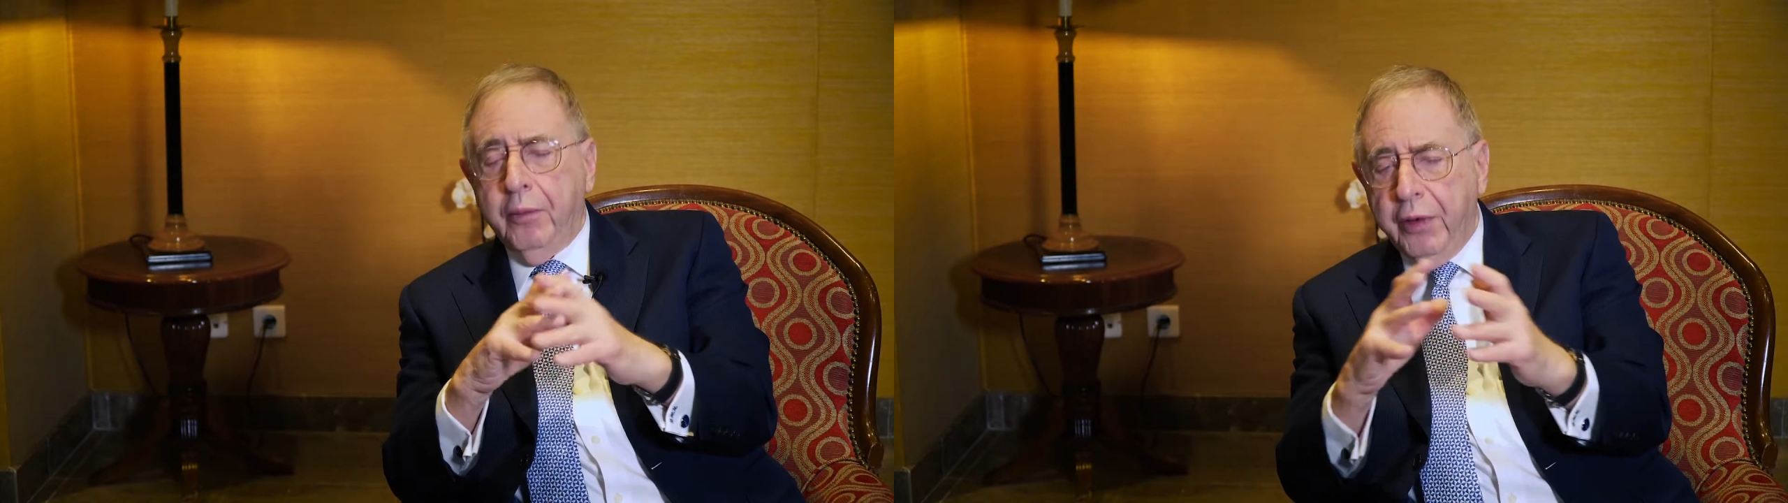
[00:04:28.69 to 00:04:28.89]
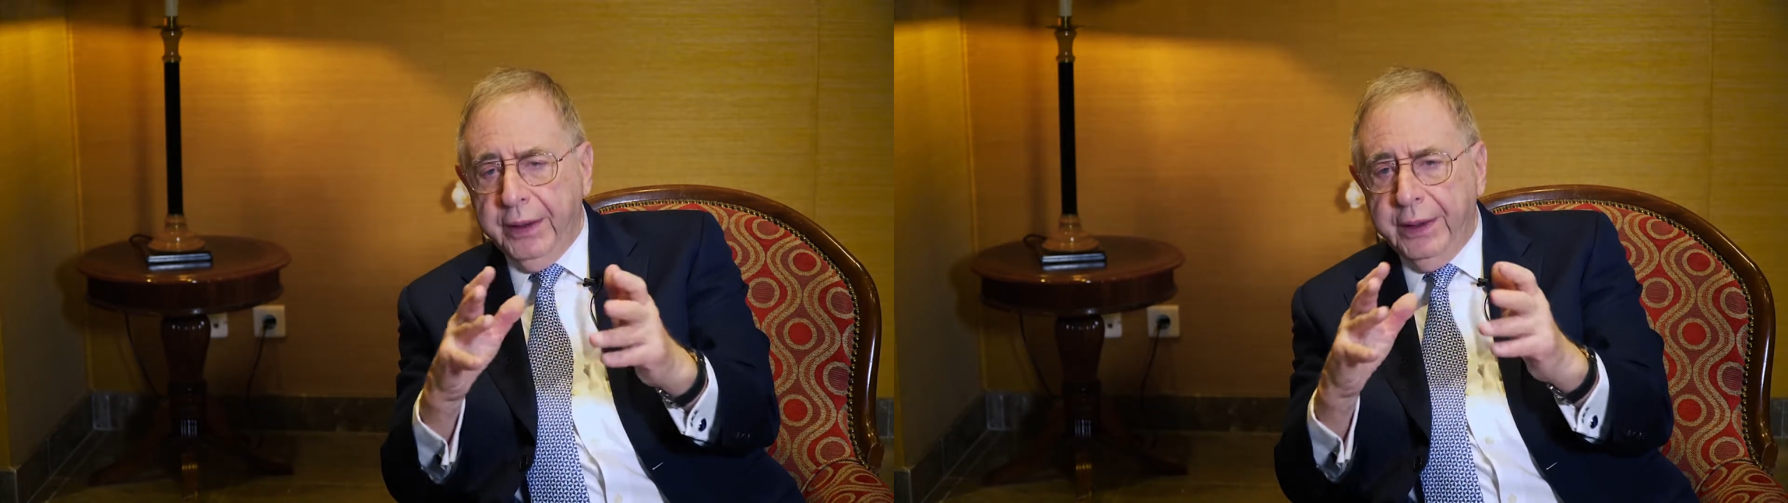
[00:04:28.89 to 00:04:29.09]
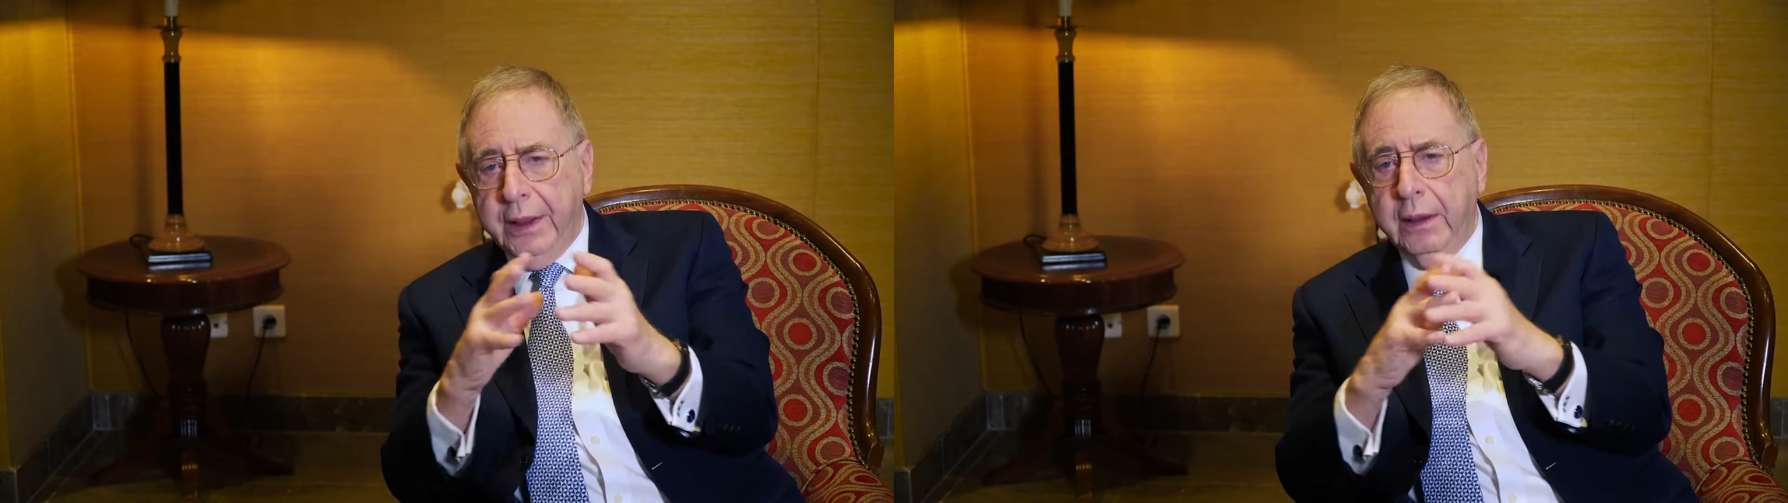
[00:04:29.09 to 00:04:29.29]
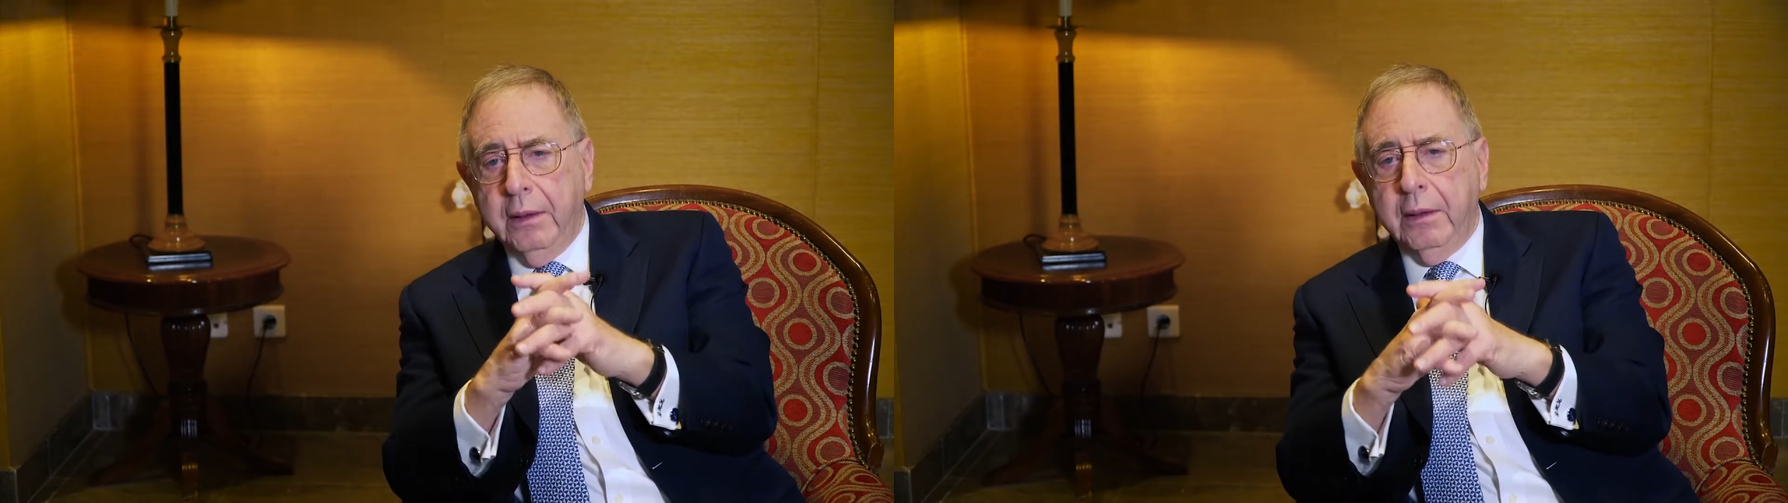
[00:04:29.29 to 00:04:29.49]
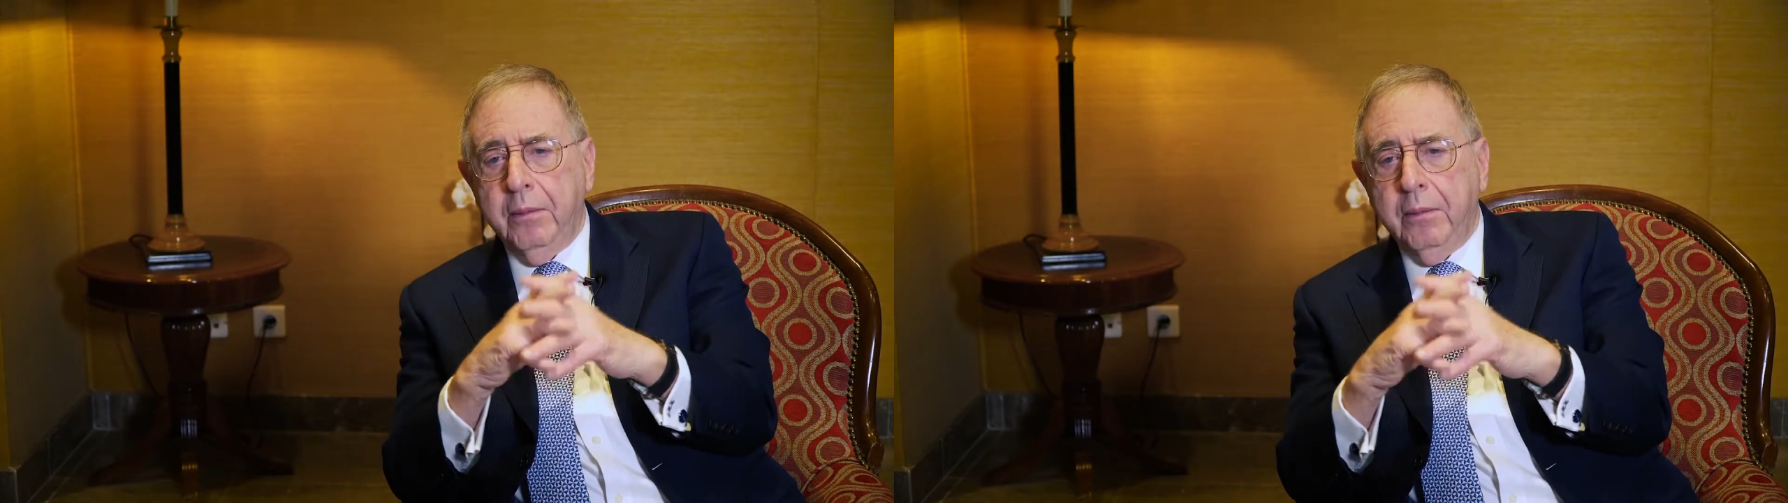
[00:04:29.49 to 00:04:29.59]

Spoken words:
printing,